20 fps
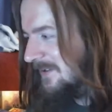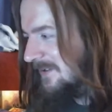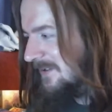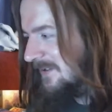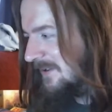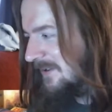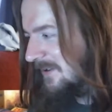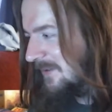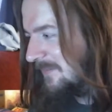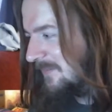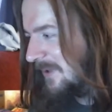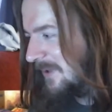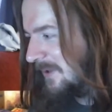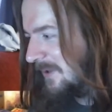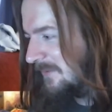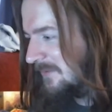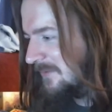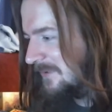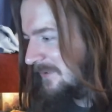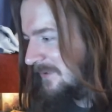a
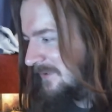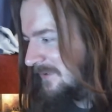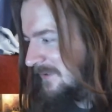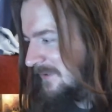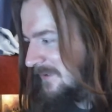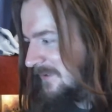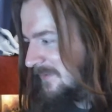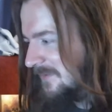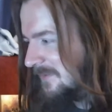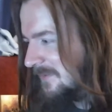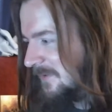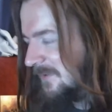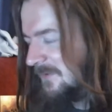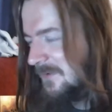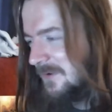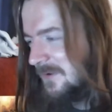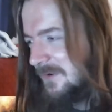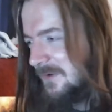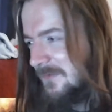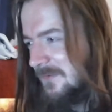belt
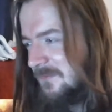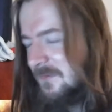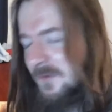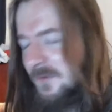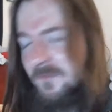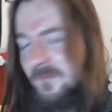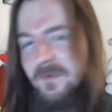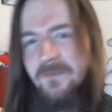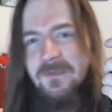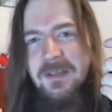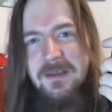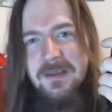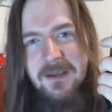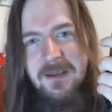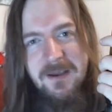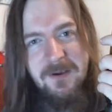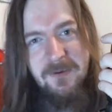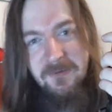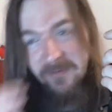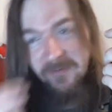for 50
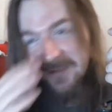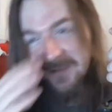cals